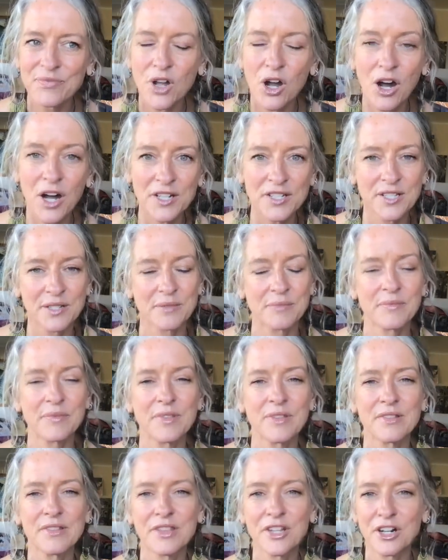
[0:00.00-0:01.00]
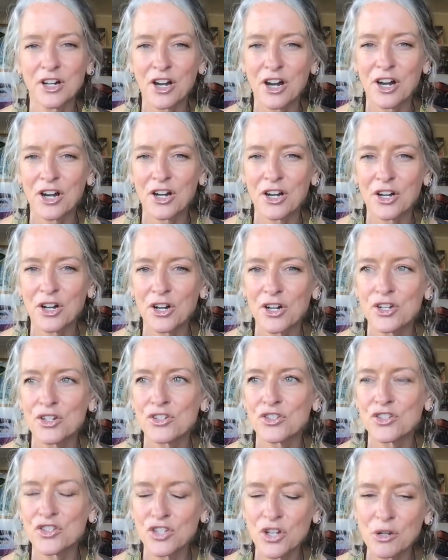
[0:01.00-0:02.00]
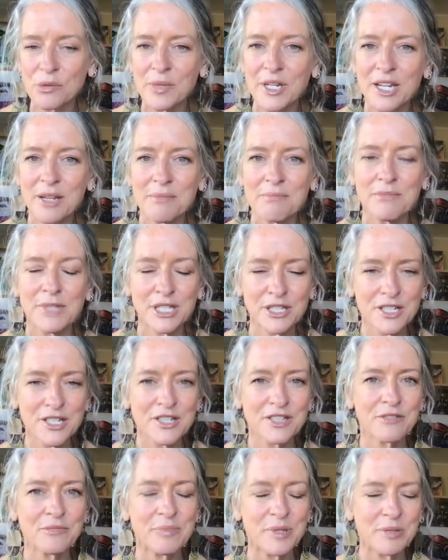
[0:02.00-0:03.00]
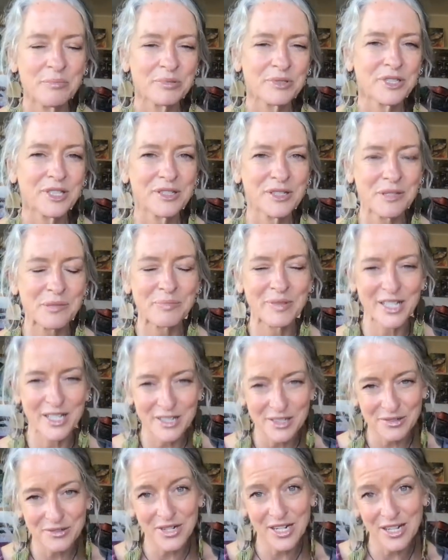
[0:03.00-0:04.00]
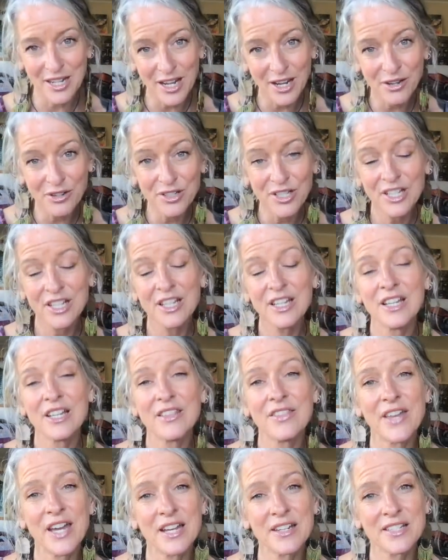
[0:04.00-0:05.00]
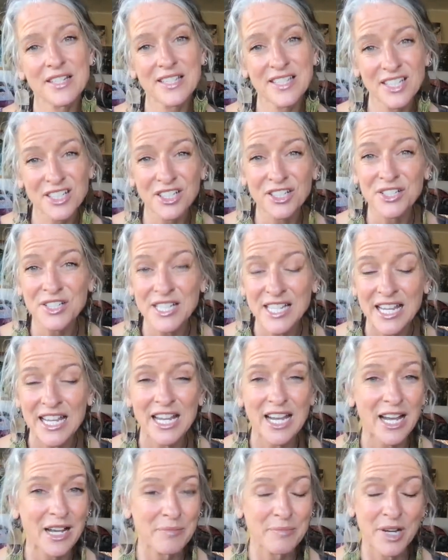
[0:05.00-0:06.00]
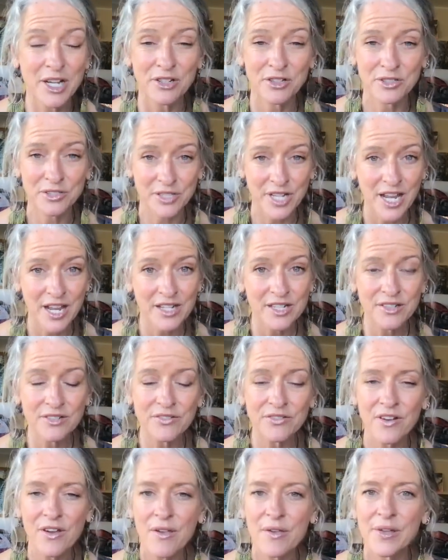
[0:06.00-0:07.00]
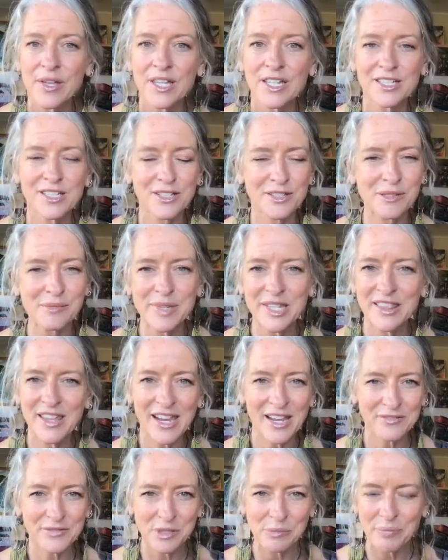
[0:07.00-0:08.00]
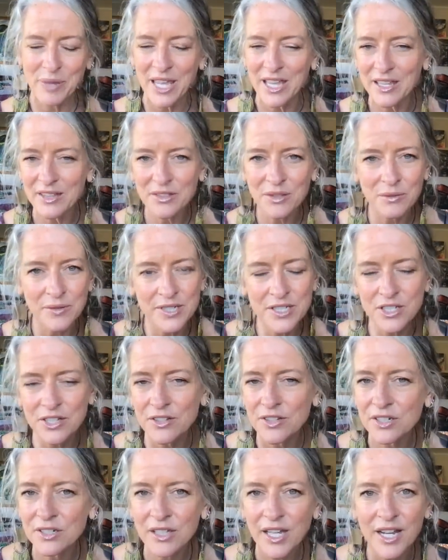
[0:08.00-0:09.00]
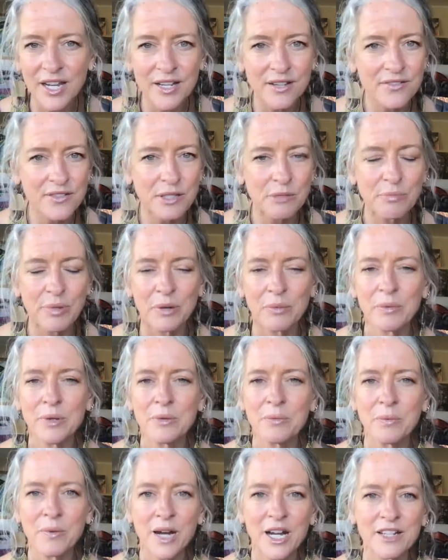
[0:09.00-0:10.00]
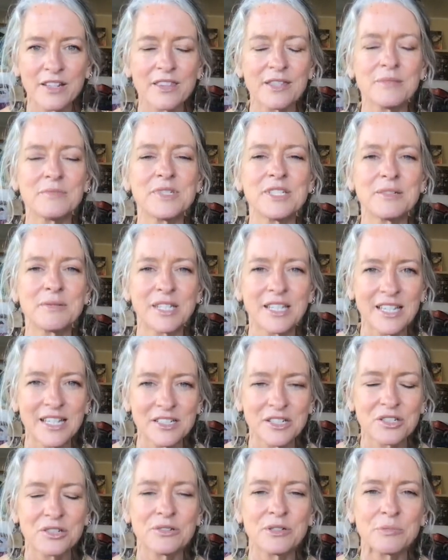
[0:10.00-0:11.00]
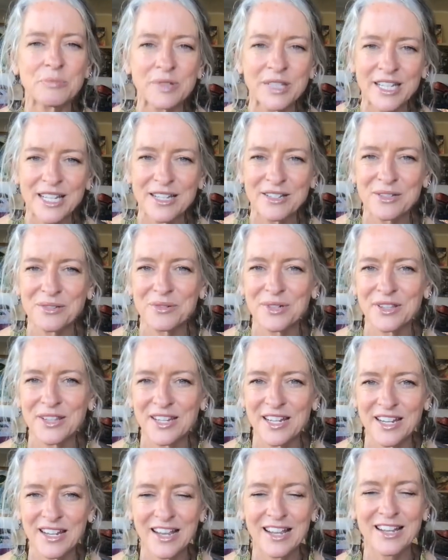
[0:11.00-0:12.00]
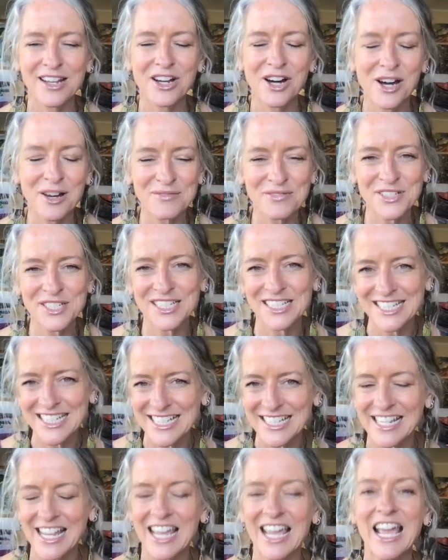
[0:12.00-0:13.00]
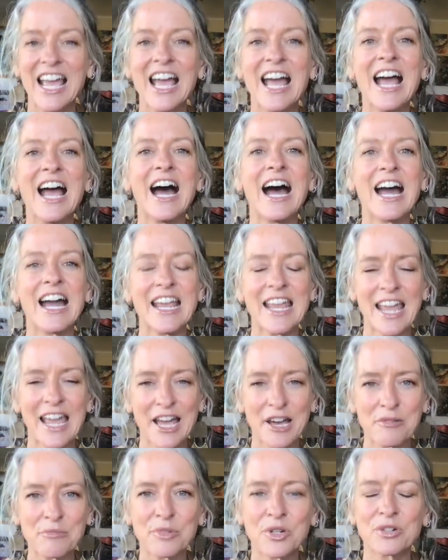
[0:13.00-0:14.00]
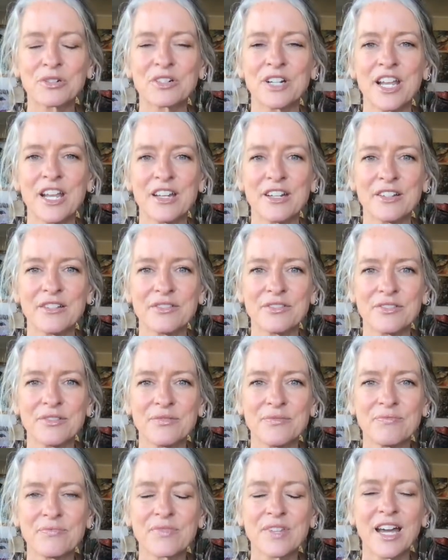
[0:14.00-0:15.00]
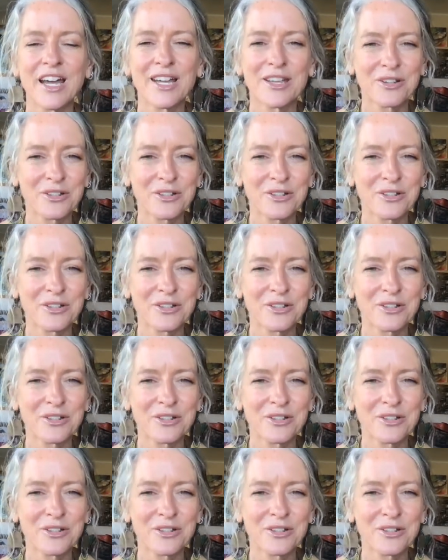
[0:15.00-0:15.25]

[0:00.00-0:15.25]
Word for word: awesome. There are so many millions of people on this planet right now that still say, I'm not creative. Doesn't mean they have to paint the rest of their lives, but we want them to get to a place where they confidently say, I am creative. I